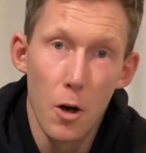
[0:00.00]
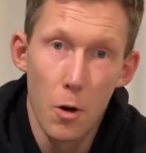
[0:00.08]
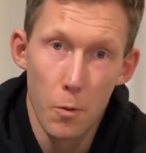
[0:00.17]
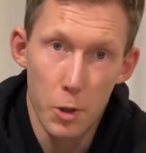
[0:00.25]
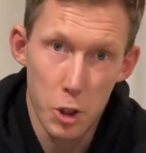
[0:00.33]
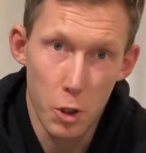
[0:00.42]

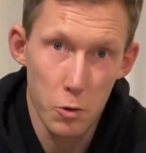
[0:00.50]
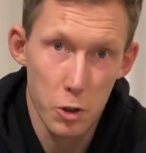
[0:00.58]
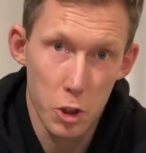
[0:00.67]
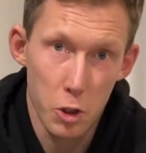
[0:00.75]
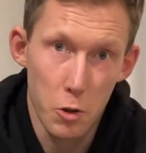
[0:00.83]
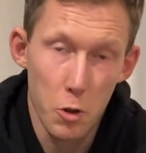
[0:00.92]
which goes to
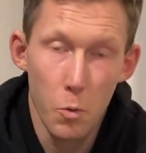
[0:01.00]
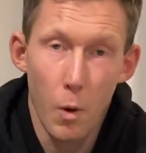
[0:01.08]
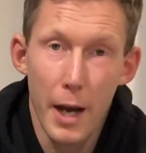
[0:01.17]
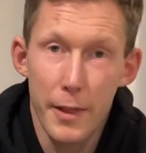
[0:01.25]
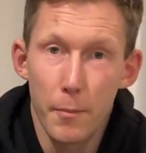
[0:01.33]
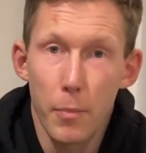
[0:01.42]
show you
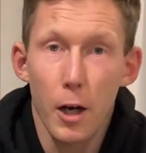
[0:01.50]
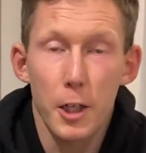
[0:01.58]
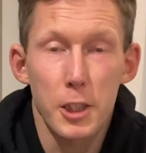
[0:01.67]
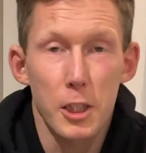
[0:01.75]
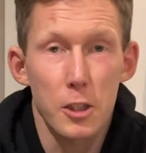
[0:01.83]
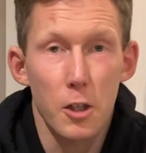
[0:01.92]
why the
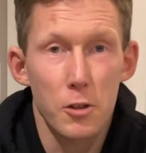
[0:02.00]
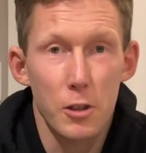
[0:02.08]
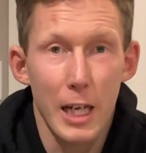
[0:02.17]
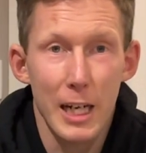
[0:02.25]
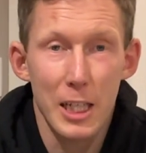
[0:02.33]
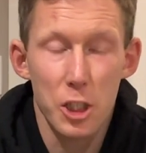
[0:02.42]
boxing stars are
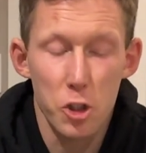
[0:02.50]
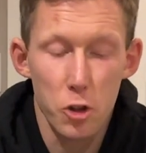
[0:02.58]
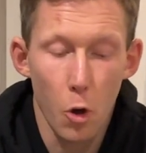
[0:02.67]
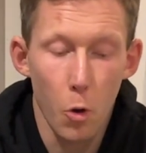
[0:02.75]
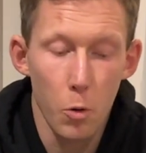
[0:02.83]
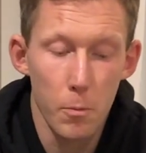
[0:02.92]
getting
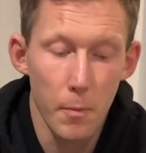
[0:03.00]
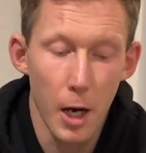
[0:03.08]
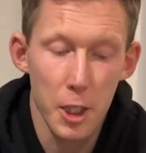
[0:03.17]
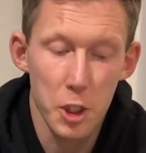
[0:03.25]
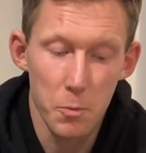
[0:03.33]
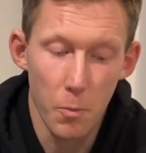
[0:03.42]
so
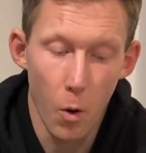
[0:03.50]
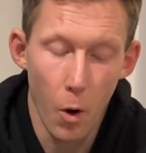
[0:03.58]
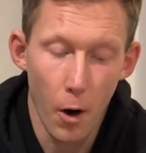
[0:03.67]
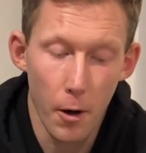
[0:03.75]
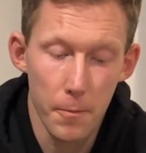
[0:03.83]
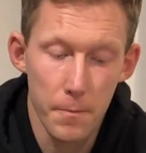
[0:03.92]
much
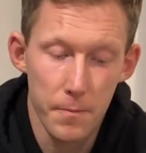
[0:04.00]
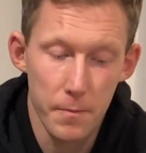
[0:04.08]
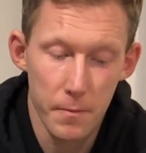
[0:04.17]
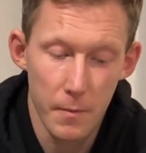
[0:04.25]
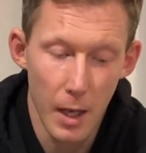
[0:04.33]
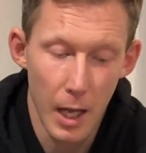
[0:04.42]
more.
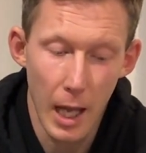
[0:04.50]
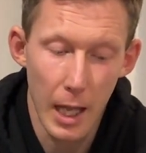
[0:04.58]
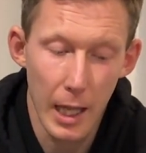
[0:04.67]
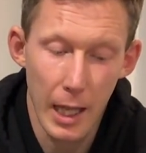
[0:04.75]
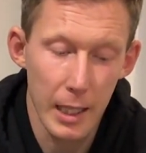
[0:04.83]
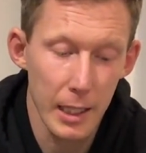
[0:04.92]
I,
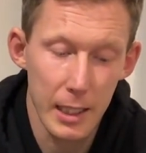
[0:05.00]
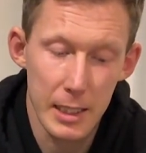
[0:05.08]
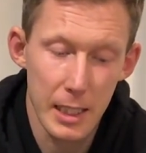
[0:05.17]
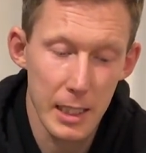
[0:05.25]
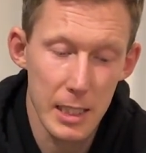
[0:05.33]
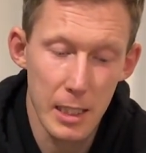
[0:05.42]
I like
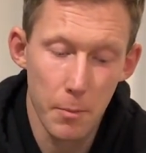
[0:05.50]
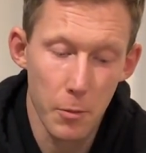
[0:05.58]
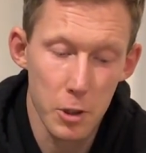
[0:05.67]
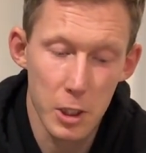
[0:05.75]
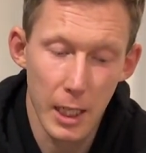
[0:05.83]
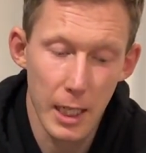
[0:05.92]
seeing these
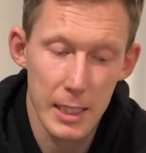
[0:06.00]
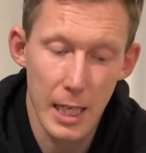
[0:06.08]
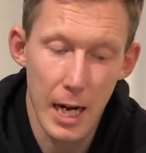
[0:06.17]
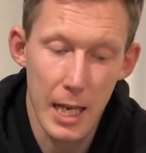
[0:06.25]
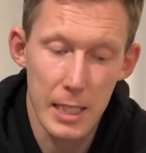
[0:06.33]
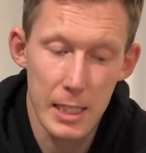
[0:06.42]
numbers. Like I said,
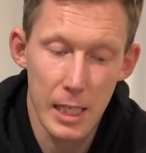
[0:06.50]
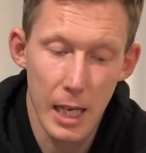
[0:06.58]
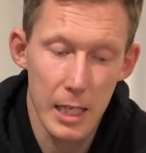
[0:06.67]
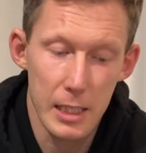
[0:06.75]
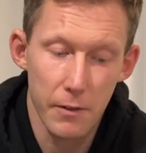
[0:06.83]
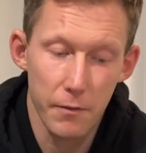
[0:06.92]
as
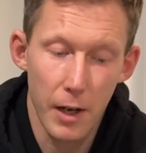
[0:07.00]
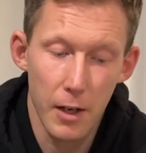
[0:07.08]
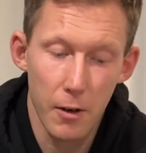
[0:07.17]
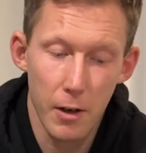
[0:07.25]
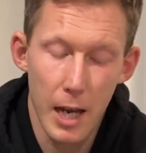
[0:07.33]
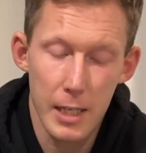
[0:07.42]
as a
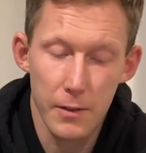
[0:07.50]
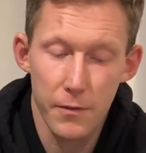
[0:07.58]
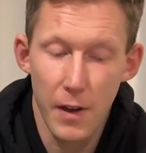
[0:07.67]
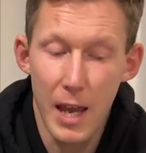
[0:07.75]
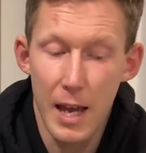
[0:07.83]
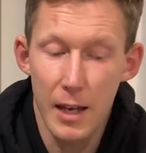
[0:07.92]
fighter, as a
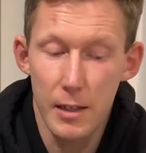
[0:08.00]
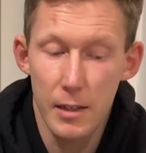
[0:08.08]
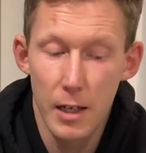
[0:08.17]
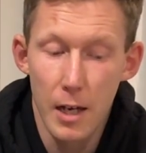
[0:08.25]
fan,